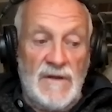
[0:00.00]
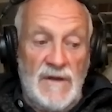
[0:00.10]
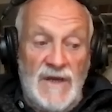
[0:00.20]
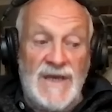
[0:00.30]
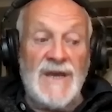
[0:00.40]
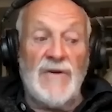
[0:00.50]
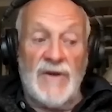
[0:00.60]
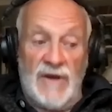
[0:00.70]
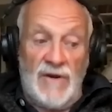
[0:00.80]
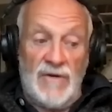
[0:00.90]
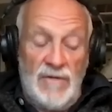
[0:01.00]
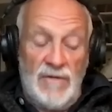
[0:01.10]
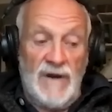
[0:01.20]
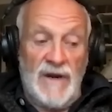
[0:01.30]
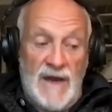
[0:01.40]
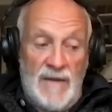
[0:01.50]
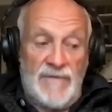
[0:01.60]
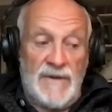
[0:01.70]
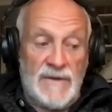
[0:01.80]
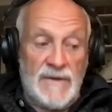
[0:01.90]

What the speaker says: a year ago when it happened.